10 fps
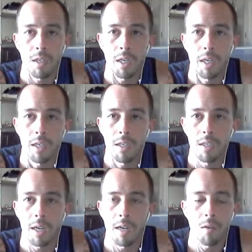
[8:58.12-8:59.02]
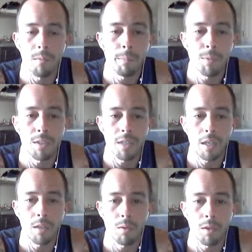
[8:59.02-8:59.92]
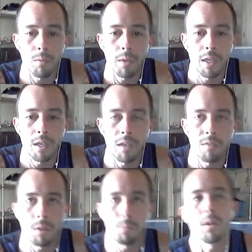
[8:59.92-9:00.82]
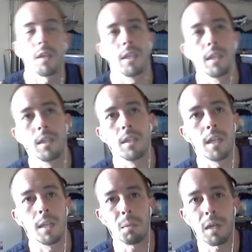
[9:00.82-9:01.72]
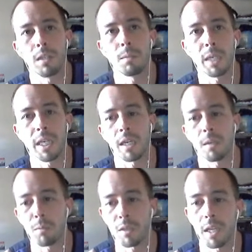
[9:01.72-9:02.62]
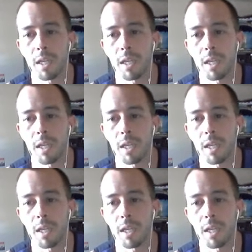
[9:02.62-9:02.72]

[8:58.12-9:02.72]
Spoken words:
And I don't remember exactly what it weighed. If I put it in a poly bag and put